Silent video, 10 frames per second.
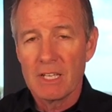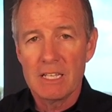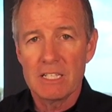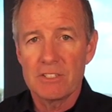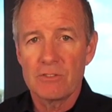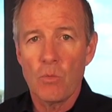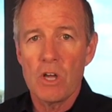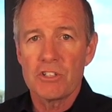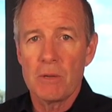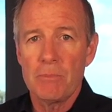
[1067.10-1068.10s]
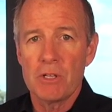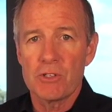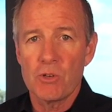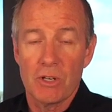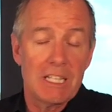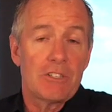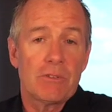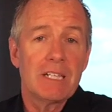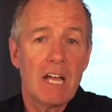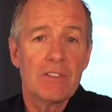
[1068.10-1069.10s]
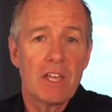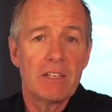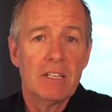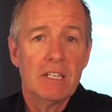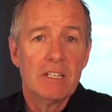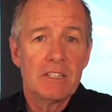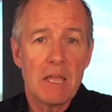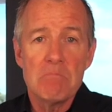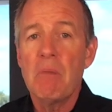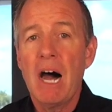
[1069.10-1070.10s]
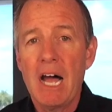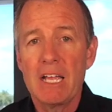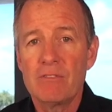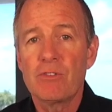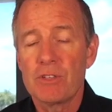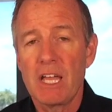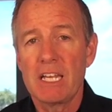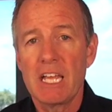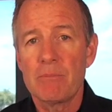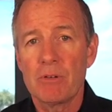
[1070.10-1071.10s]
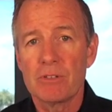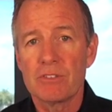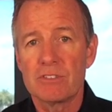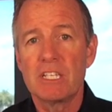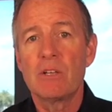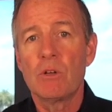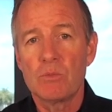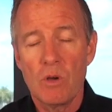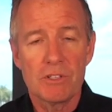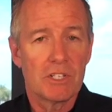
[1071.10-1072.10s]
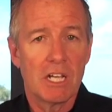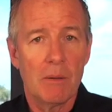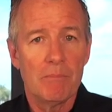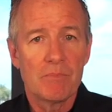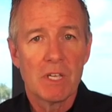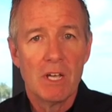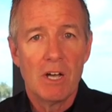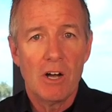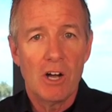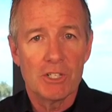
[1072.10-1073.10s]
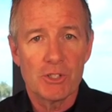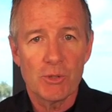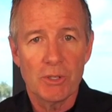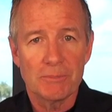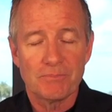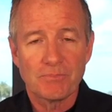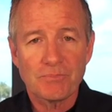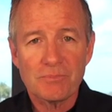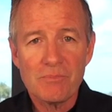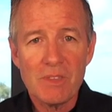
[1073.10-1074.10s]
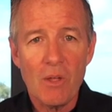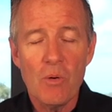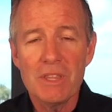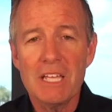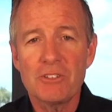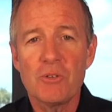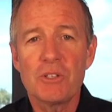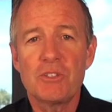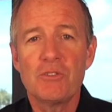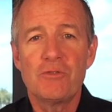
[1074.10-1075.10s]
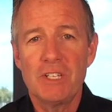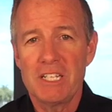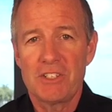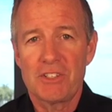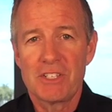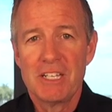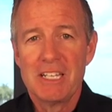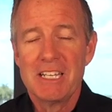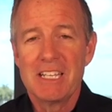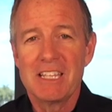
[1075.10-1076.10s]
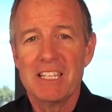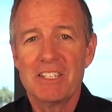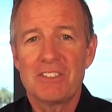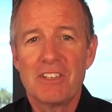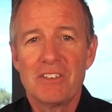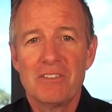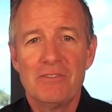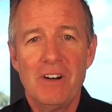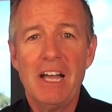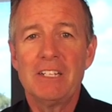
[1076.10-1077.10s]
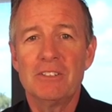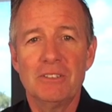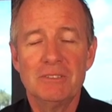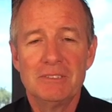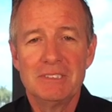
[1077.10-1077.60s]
and then just wash up on shore. And that's really how they mine for that amber, is they're seeing what's washing up on shore. Well, that's going to finish this final